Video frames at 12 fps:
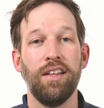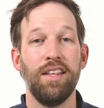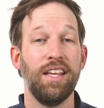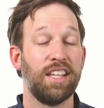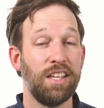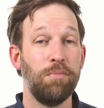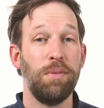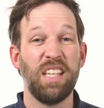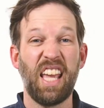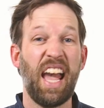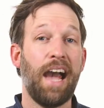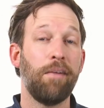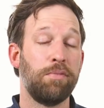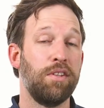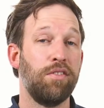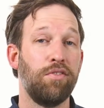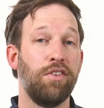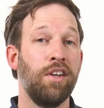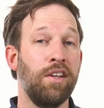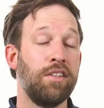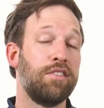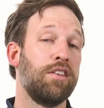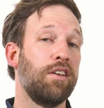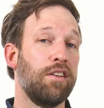it can be captive
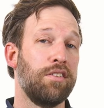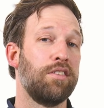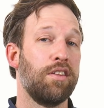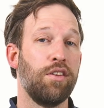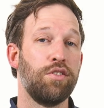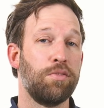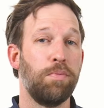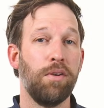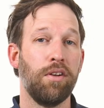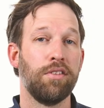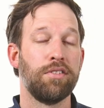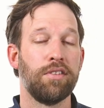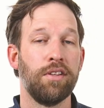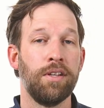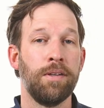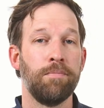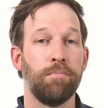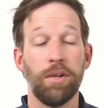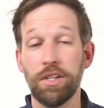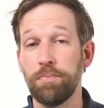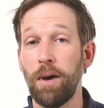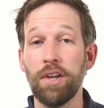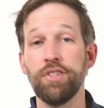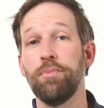to those spirits. But it's
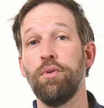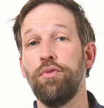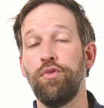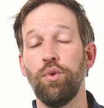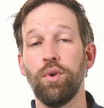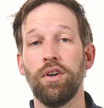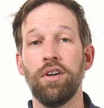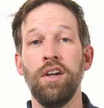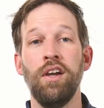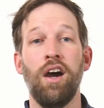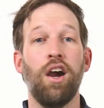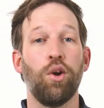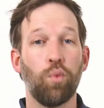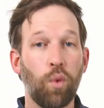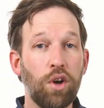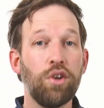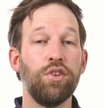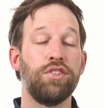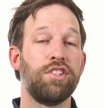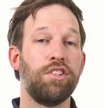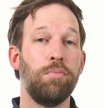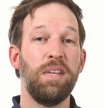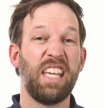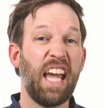possible for our words
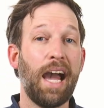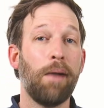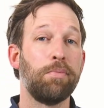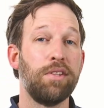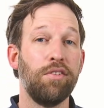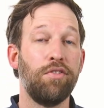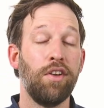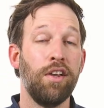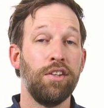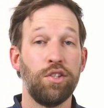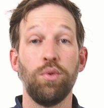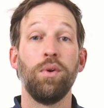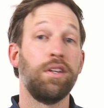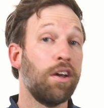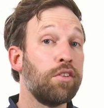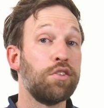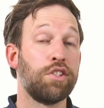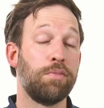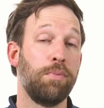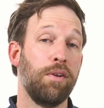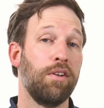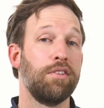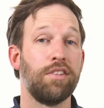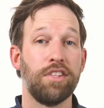to be captive to another
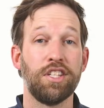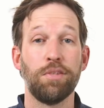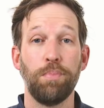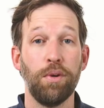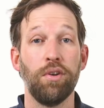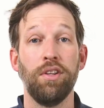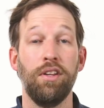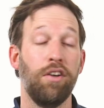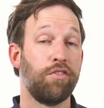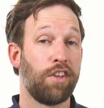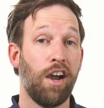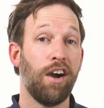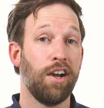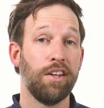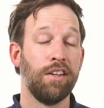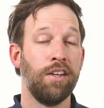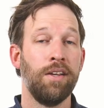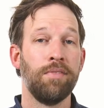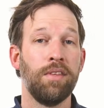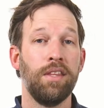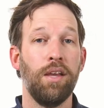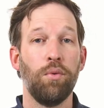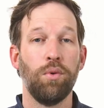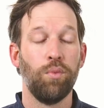spirit, to the Spirit of God.
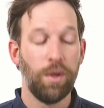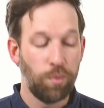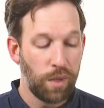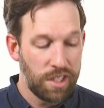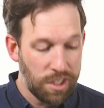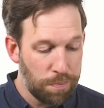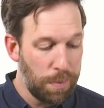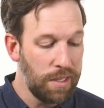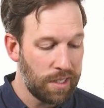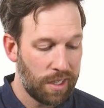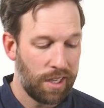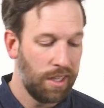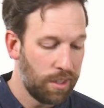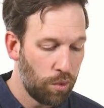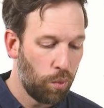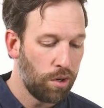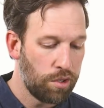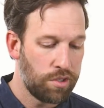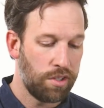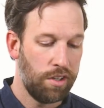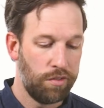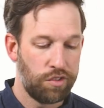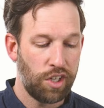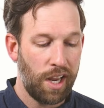That when we speak, in the words
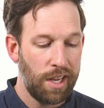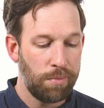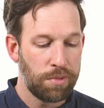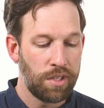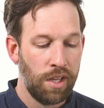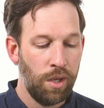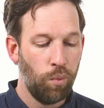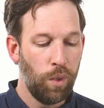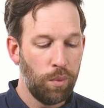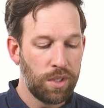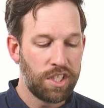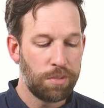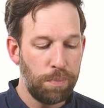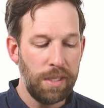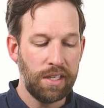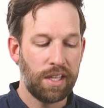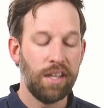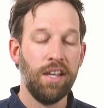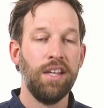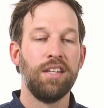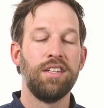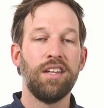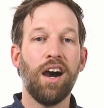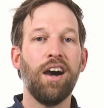of James, we would speak
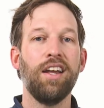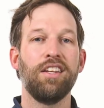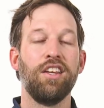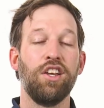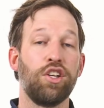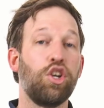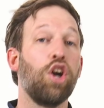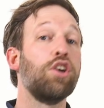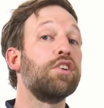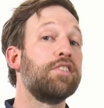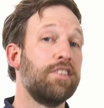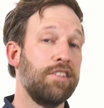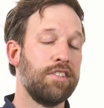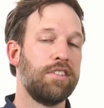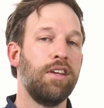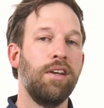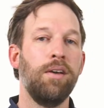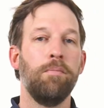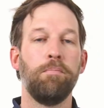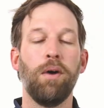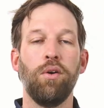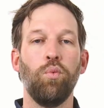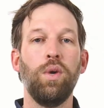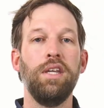not curses,
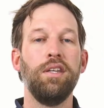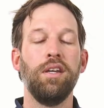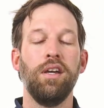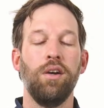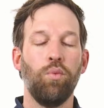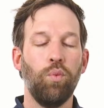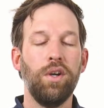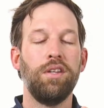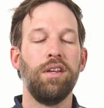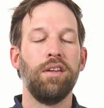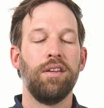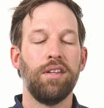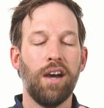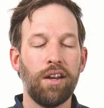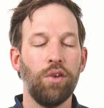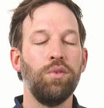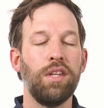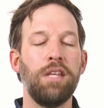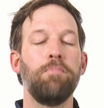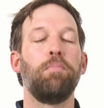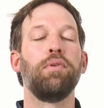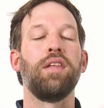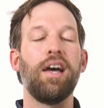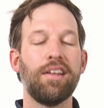but we would not only
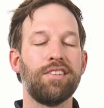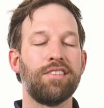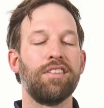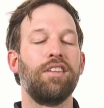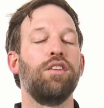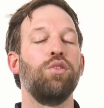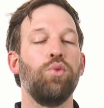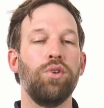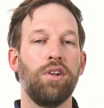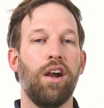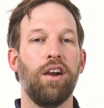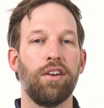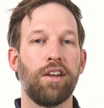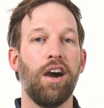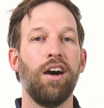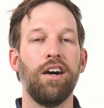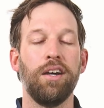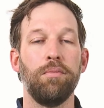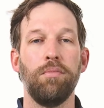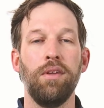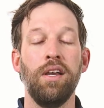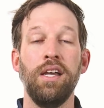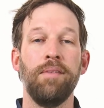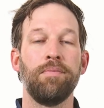bless the Lord our God,
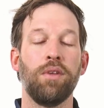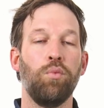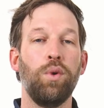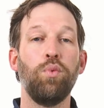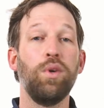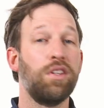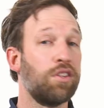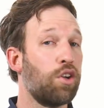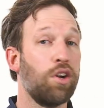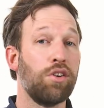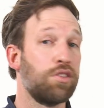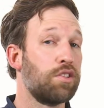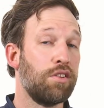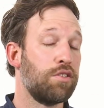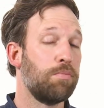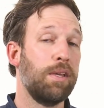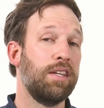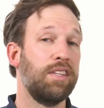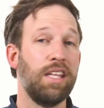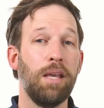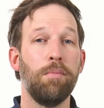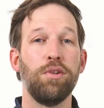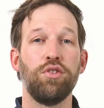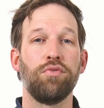we wouldn't curse those made in the
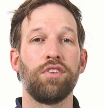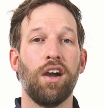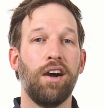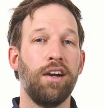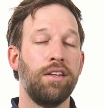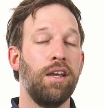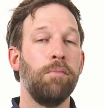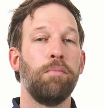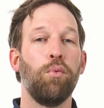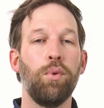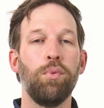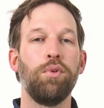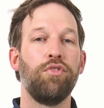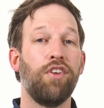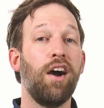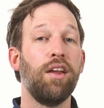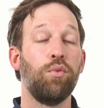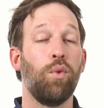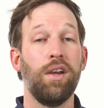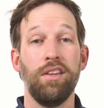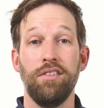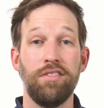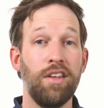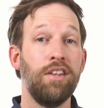image of God, but we would find
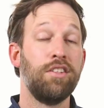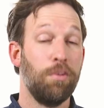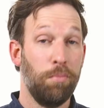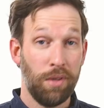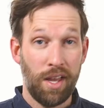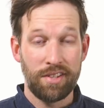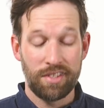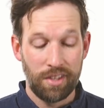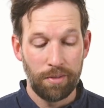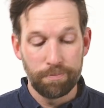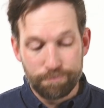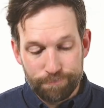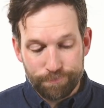ways to bless them.